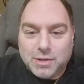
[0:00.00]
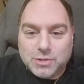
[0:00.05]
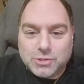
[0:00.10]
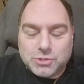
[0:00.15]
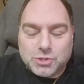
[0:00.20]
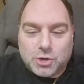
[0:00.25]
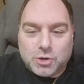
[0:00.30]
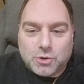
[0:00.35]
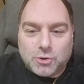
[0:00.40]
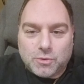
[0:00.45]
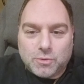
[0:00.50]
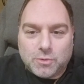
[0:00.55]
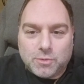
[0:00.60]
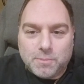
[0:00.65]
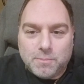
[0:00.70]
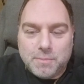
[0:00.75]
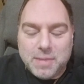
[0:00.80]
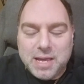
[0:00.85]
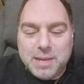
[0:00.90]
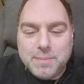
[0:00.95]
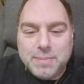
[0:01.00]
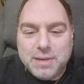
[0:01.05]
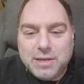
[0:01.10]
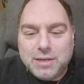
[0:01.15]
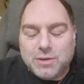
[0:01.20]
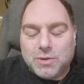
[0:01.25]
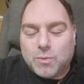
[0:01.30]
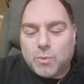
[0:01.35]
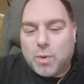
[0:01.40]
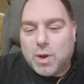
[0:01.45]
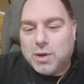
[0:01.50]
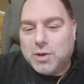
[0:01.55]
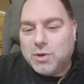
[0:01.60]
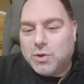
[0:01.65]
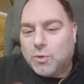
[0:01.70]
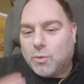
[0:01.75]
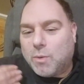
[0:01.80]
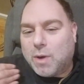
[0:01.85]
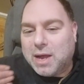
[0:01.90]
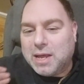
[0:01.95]
So maybe you want to
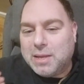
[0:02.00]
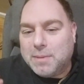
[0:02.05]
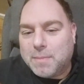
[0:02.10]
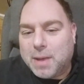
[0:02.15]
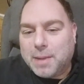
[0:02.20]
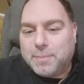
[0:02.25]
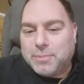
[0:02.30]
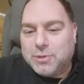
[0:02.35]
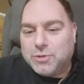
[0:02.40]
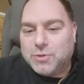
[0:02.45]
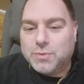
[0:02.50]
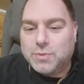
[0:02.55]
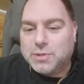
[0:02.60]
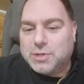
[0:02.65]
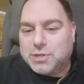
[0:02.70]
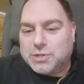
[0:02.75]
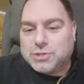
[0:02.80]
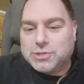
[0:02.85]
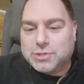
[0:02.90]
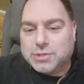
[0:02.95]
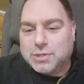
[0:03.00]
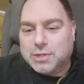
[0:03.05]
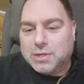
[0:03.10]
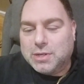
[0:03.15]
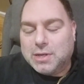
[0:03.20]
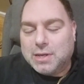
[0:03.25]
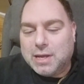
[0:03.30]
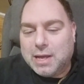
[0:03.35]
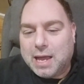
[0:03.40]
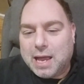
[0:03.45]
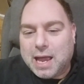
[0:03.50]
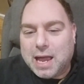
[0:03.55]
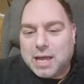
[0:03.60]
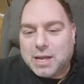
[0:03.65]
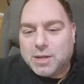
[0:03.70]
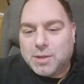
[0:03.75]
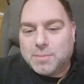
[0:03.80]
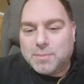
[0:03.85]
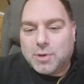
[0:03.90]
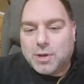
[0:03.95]
know why he might be doing this,
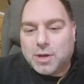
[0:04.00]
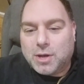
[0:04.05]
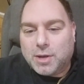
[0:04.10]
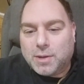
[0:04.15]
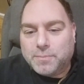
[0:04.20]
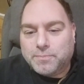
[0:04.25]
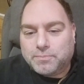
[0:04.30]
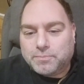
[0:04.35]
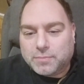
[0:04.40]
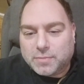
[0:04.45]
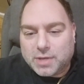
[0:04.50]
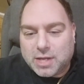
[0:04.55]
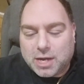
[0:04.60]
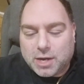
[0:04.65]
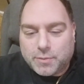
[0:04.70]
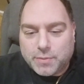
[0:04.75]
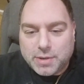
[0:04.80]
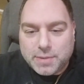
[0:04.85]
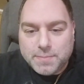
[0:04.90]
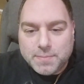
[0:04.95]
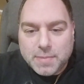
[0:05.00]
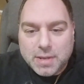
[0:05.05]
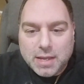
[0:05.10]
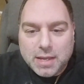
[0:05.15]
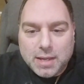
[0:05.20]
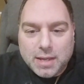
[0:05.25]
Adam uh, Aron,